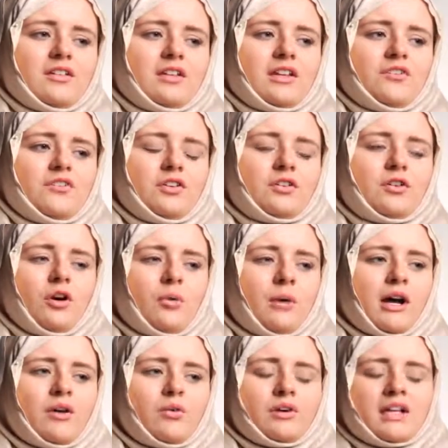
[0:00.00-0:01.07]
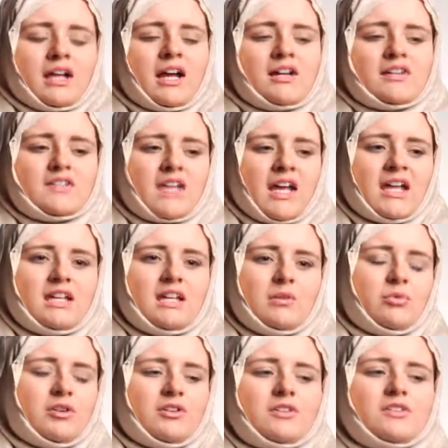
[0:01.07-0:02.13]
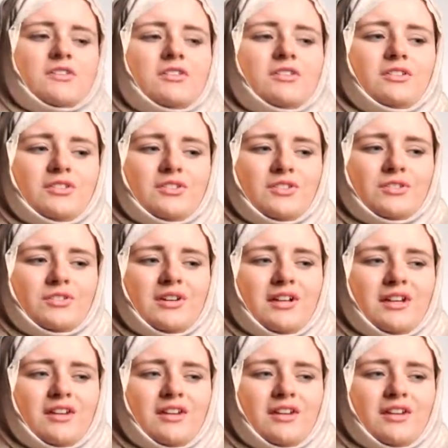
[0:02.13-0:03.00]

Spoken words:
if you go out and ask any person on the street,